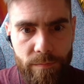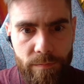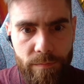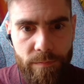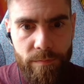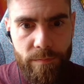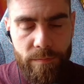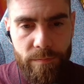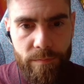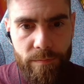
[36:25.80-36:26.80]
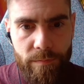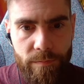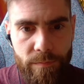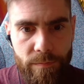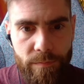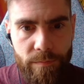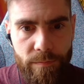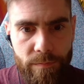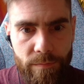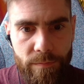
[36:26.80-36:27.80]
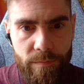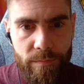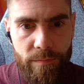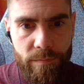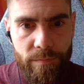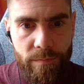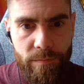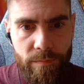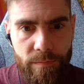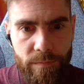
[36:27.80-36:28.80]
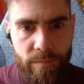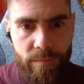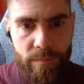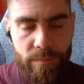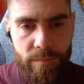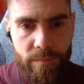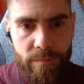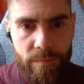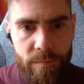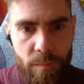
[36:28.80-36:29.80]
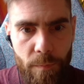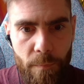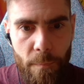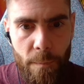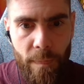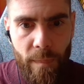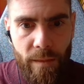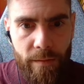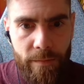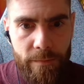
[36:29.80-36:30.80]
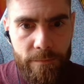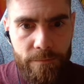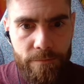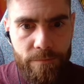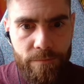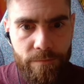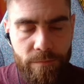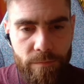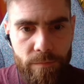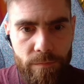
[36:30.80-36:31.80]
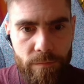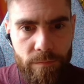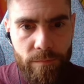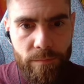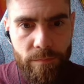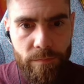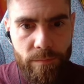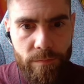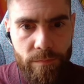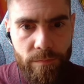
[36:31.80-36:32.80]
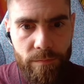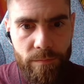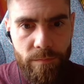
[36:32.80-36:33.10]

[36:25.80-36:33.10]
This person isn't speaking.